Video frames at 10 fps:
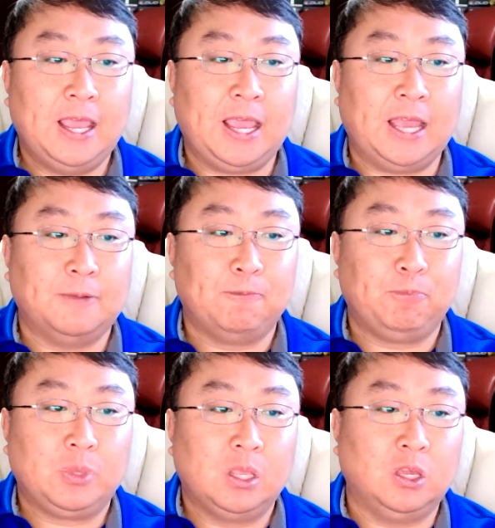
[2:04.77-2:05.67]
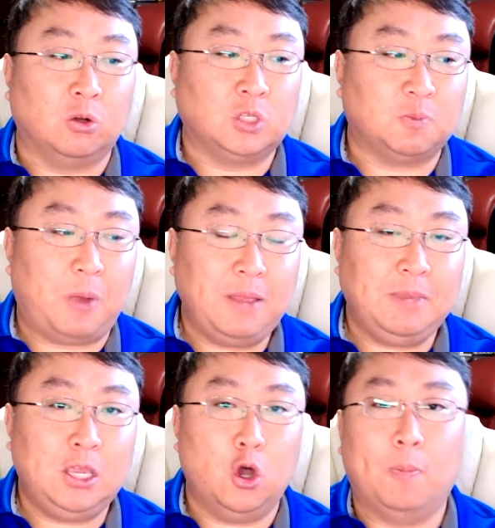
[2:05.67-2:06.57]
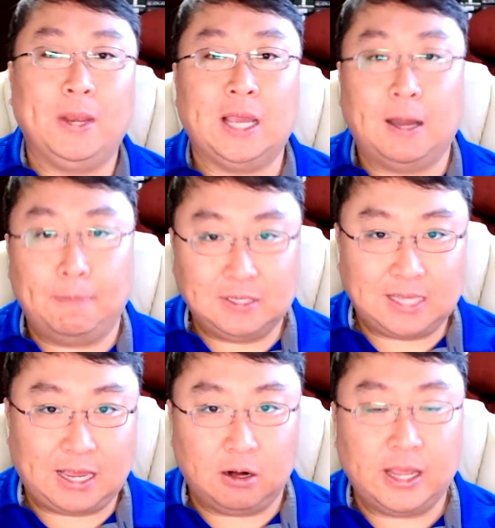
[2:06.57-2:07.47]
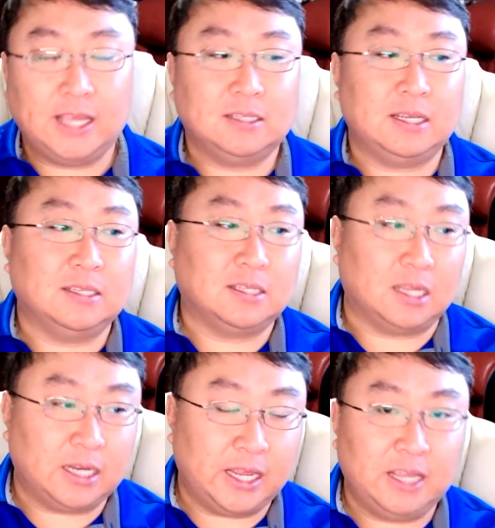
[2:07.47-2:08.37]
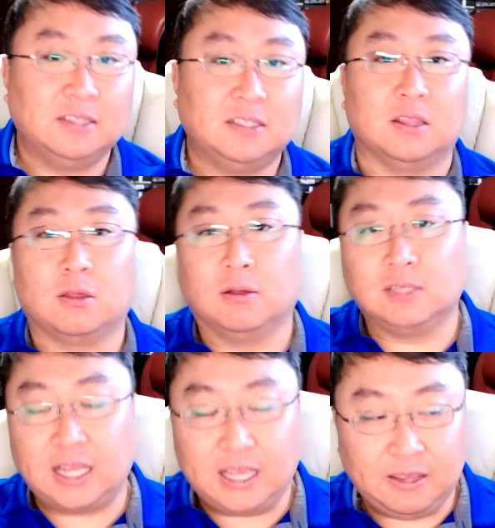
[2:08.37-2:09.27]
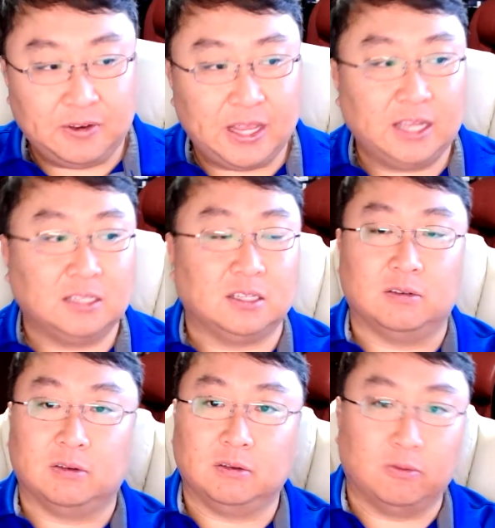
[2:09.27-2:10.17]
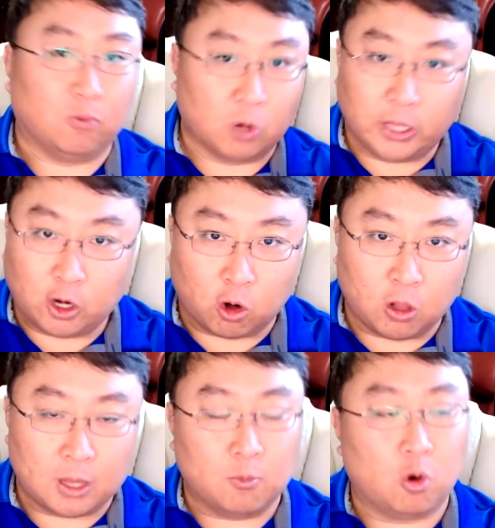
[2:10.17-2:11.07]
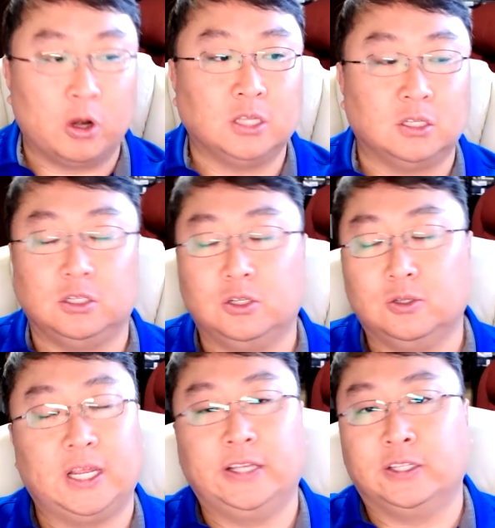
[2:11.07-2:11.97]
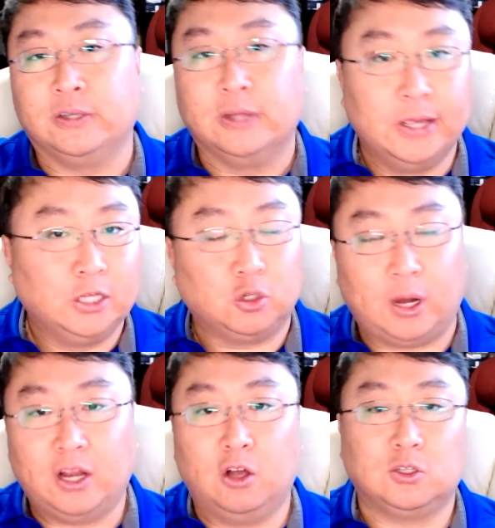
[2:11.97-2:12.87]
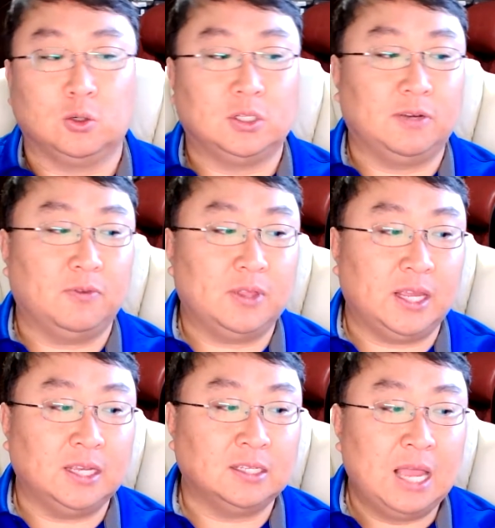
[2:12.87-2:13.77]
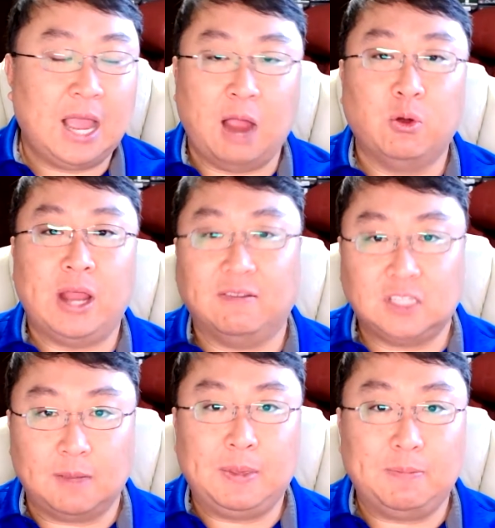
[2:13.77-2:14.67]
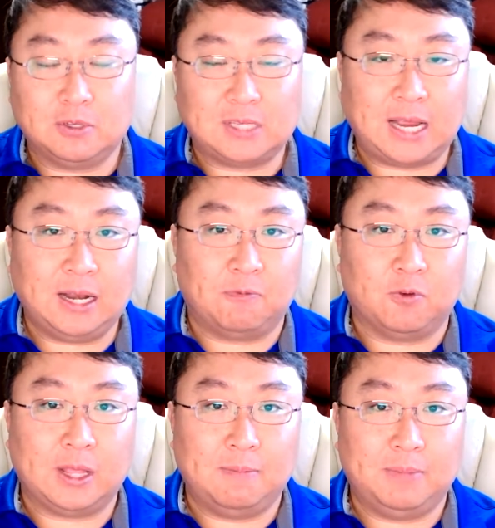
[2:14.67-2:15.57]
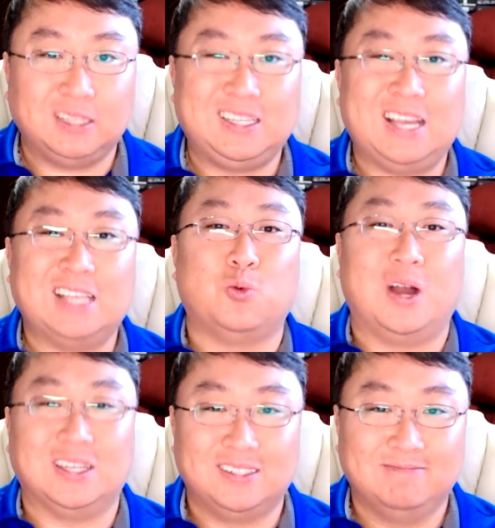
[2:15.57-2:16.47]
And despite me opening up Saturdays and Sundays and Thursday evenings and really early mornings on Tuesdays and trying all sorts of different things, I would have some people sign up for them. But guess what?